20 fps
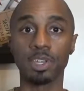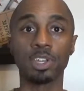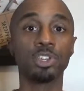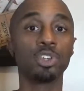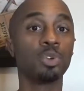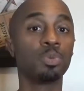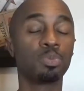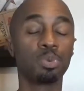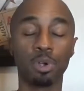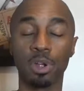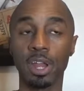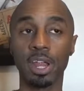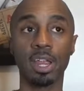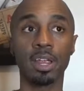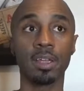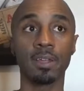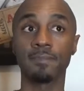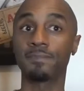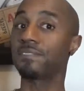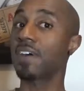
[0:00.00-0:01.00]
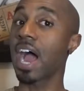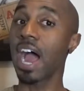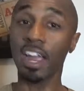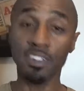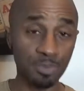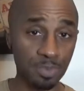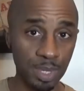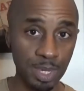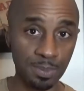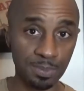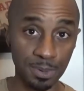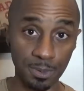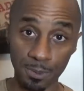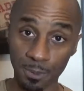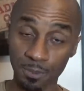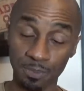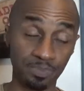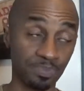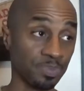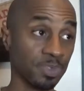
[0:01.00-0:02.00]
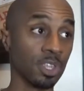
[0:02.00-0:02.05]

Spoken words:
You bring five people,